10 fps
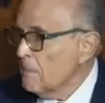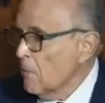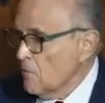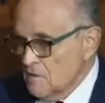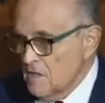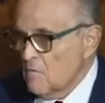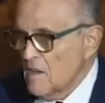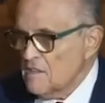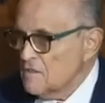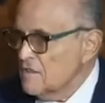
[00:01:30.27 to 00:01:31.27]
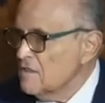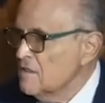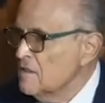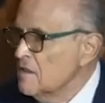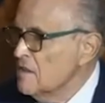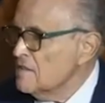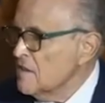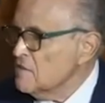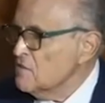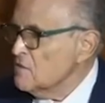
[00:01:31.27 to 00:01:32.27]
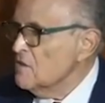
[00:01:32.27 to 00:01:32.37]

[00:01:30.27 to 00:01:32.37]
Oh, you're damn right there is. Stay tuned.